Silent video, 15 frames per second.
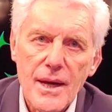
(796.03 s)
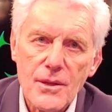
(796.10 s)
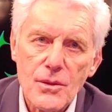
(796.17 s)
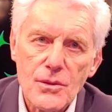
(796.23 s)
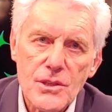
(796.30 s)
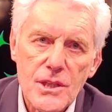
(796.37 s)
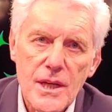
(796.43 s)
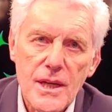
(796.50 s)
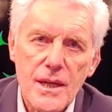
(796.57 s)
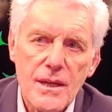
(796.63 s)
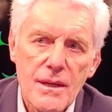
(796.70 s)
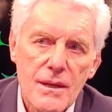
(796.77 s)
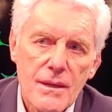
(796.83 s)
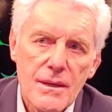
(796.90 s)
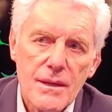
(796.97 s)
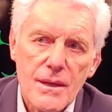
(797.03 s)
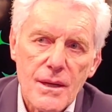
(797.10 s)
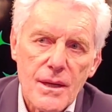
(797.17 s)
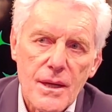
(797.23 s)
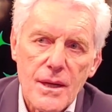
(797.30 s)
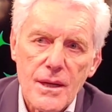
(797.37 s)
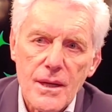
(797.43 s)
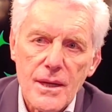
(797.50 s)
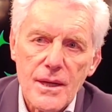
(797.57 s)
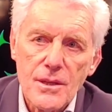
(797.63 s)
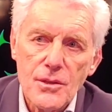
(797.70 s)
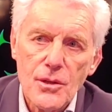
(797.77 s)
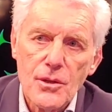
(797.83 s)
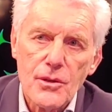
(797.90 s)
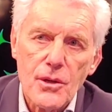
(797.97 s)
And you see uh,
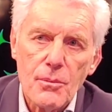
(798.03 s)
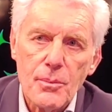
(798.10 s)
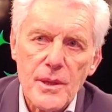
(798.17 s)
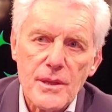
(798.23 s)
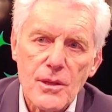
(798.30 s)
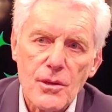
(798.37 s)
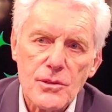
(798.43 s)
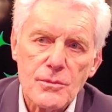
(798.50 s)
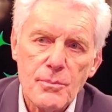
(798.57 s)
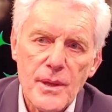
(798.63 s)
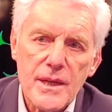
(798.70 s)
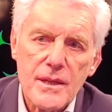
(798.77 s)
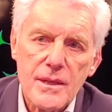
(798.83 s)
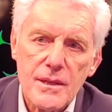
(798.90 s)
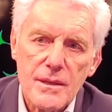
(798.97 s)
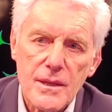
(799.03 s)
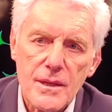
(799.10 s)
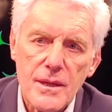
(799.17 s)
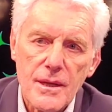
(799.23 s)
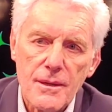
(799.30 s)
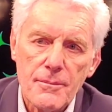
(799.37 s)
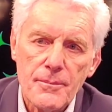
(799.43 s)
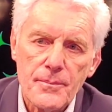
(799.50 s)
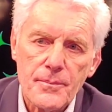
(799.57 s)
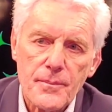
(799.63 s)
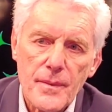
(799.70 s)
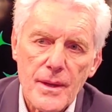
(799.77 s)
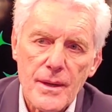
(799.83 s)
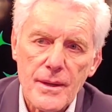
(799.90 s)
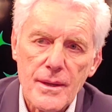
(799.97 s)
in Europe in those big
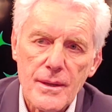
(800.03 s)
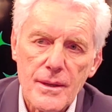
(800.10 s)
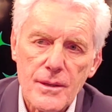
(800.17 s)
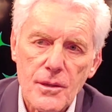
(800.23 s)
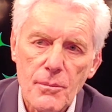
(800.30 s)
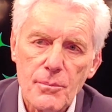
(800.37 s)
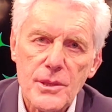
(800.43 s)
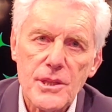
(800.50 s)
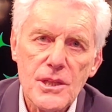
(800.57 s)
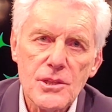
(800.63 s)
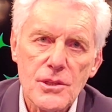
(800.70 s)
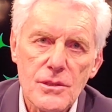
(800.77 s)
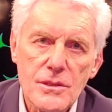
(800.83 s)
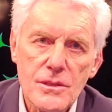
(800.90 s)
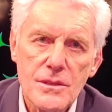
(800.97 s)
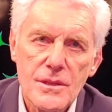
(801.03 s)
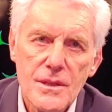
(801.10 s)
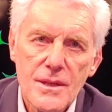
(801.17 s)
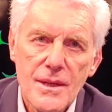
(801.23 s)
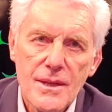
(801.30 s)
um, uh, competitions,